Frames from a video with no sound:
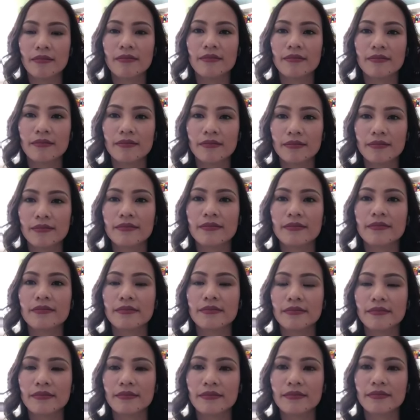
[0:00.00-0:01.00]

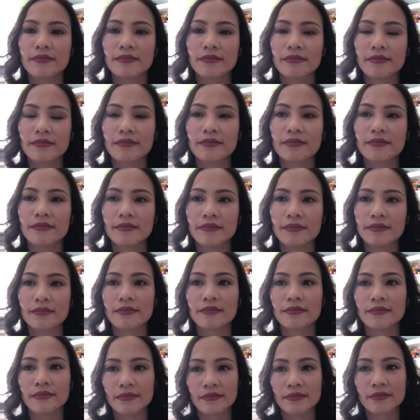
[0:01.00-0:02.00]

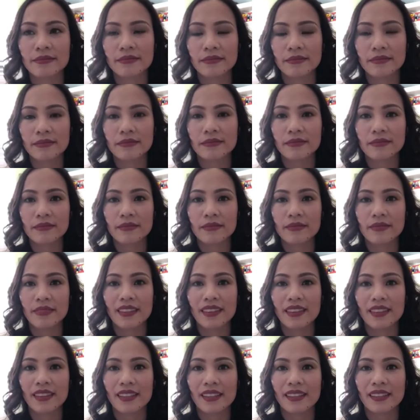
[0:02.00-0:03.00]

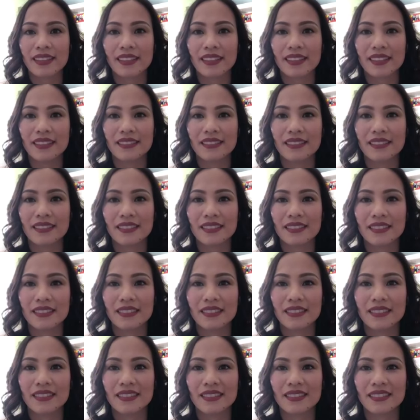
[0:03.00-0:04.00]

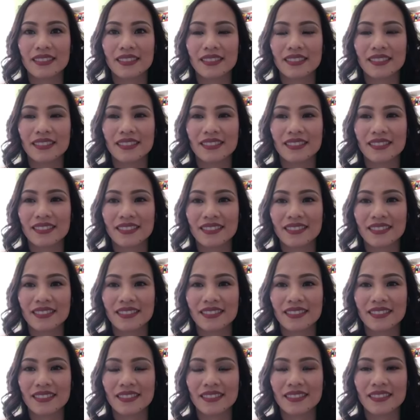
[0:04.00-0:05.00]

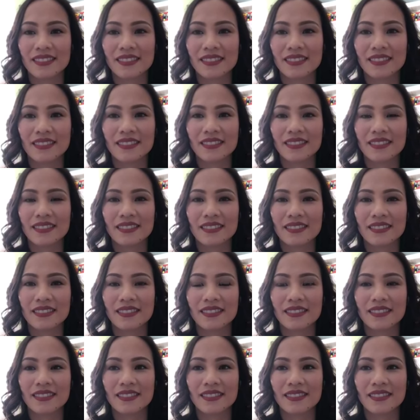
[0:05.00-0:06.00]

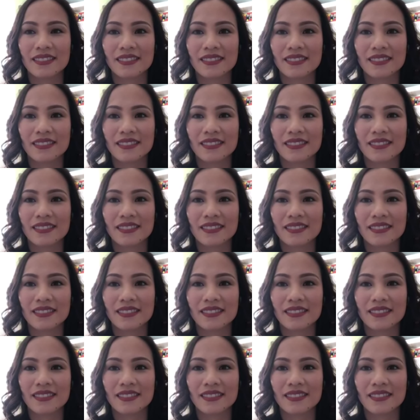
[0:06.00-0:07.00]

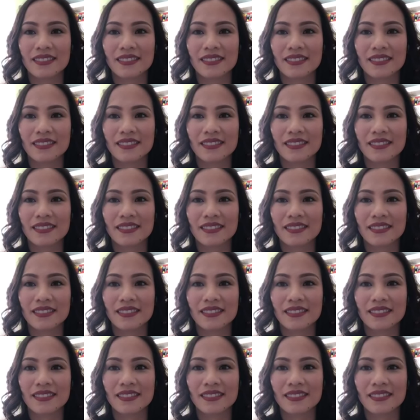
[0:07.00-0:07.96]
No words are spoken by the person on screen.